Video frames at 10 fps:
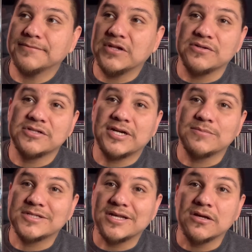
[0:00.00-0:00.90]
stop
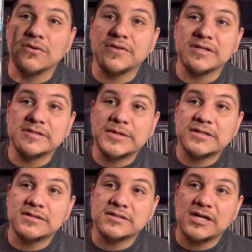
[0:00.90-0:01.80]
saying good things about
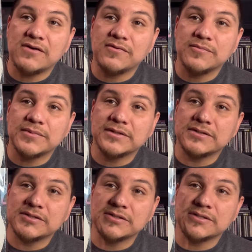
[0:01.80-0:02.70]
this album, but
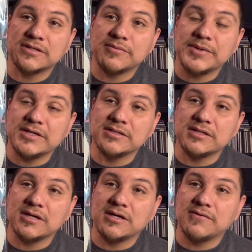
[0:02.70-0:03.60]
it's just an amazing
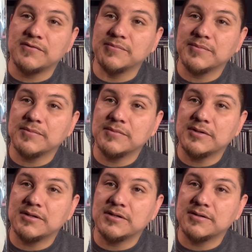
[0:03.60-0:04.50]
album.
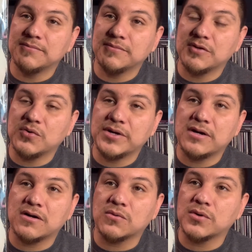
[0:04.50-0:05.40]
Great
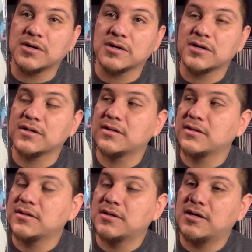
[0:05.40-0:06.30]
artwork.
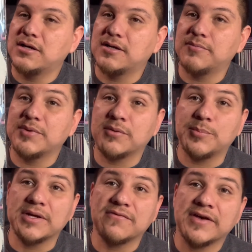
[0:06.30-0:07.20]
Been a
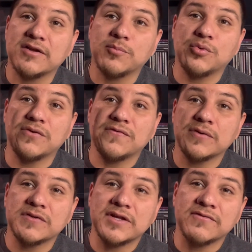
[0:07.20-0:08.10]
big fan of
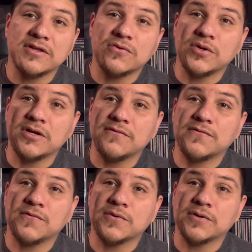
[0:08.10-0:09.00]
Prefuse 73
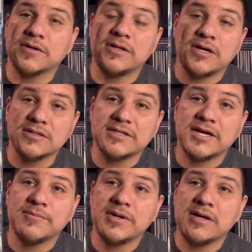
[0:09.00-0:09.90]
for a long
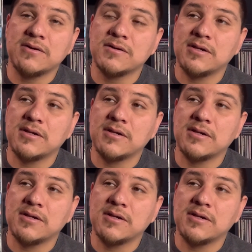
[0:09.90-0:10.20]
time now,